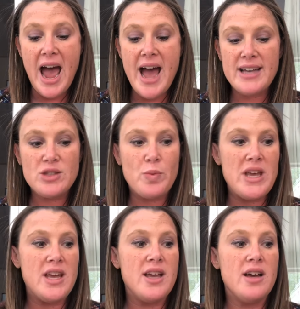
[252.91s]
as
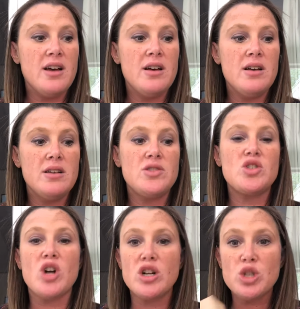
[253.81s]
we
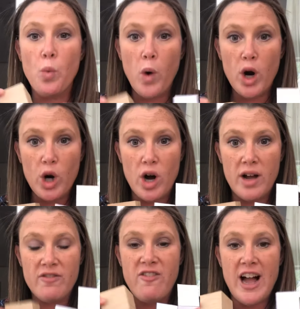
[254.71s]
start to work
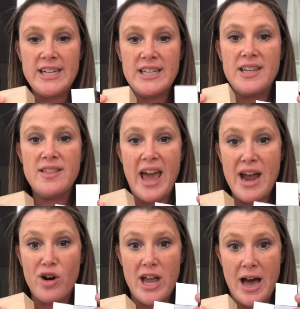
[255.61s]
on finding the
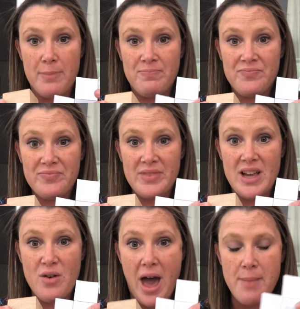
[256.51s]
area,
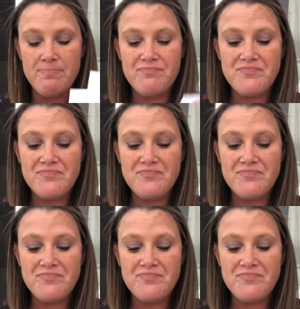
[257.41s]
okay?